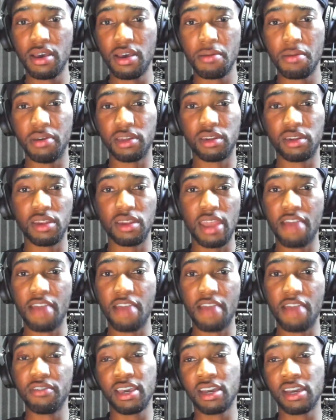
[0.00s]
But
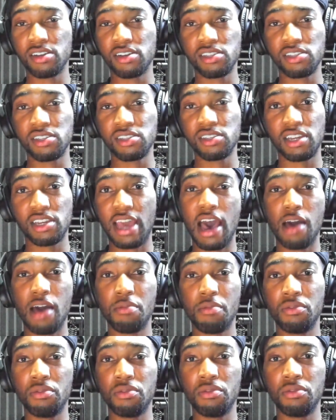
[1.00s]
everything else on the
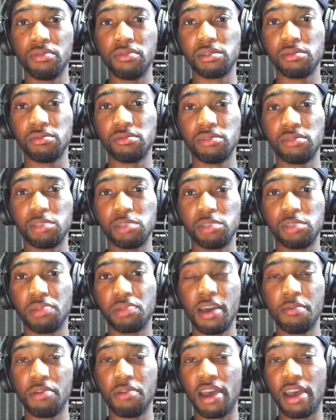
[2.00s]
album was
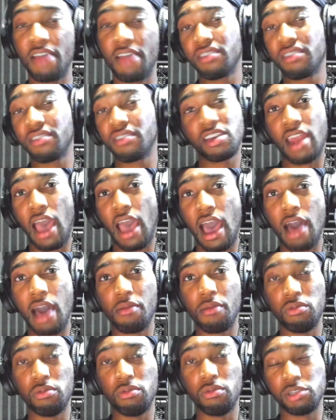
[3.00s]
playable. Everything on the
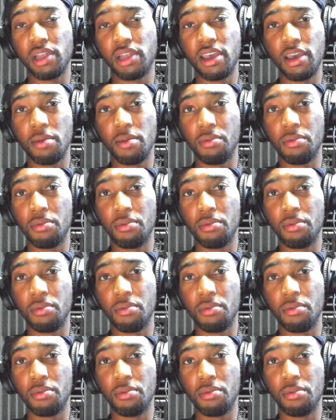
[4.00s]
album was playable.